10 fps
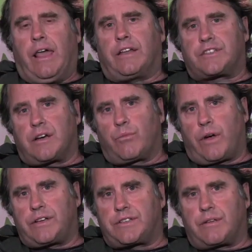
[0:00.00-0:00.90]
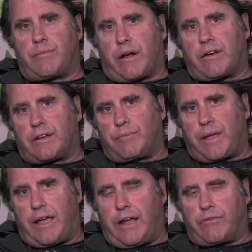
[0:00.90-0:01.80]
and in some ways, the American
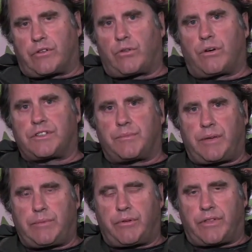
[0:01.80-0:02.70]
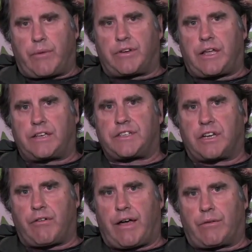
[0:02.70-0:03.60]
behavior towards the people they were
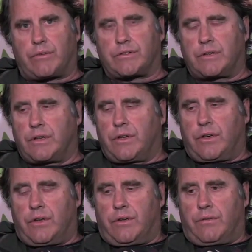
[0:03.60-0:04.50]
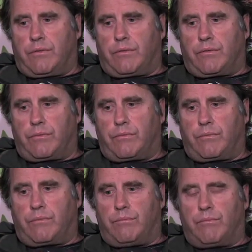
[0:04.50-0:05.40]
testing around was
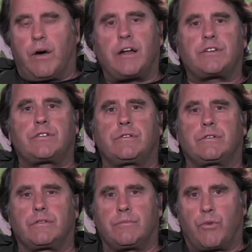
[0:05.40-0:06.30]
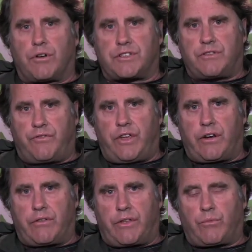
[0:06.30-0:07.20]
much more
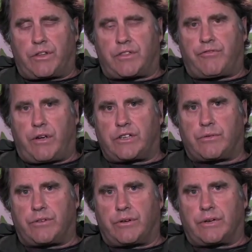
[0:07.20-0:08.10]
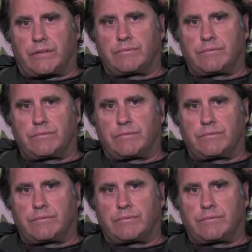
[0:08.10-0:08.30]
severe than what the French were doing.